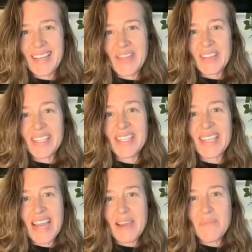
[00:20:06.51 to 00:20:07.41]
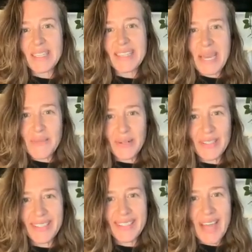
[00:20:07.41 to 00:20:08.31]
The same
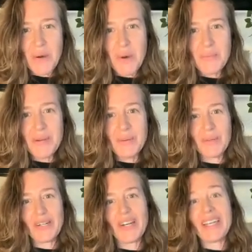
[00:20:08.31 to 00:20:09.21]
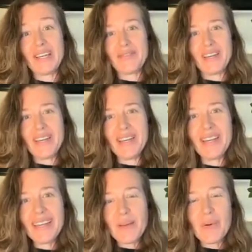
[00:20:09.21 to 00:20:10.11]
label that women were given
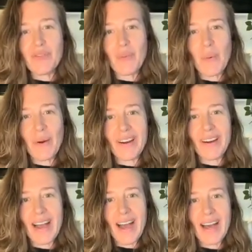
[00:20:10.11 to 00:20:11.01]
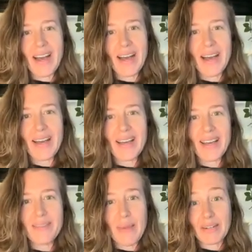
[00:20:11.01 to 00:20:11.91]
before
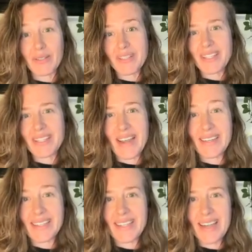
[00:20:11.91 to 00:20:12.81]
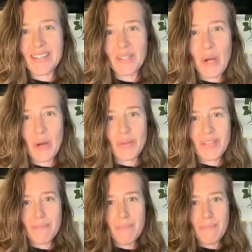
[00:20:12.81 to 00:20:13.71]
medical society decided to call this,